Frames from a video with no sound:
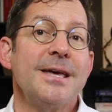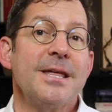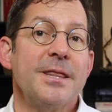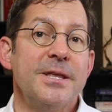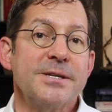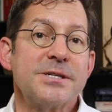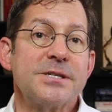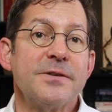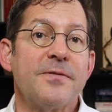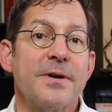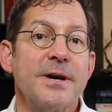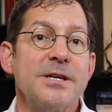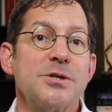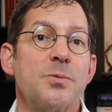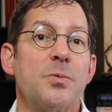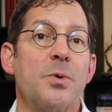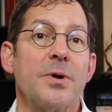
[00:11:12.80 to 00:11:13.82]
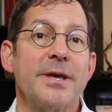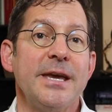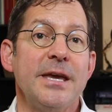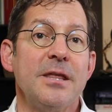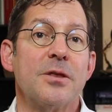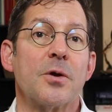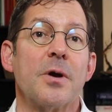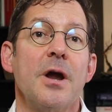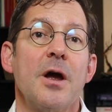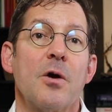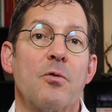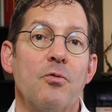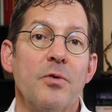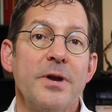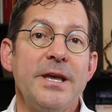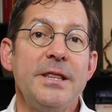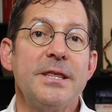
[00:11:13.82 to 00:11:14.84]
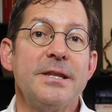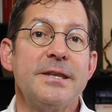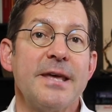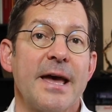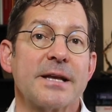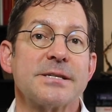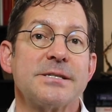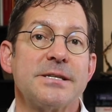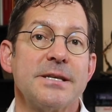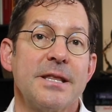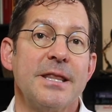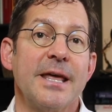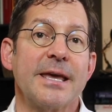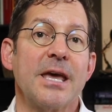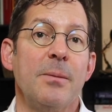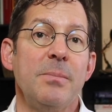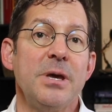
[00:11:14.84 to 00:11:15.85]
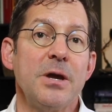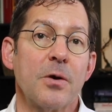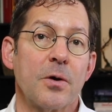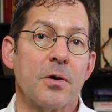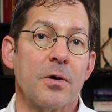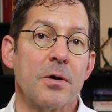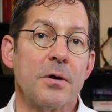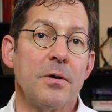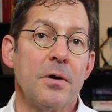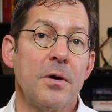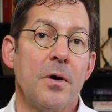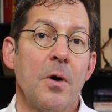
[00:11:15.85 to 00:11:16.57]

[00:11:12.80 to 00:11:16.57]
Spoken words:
This device will either read the text that can be heard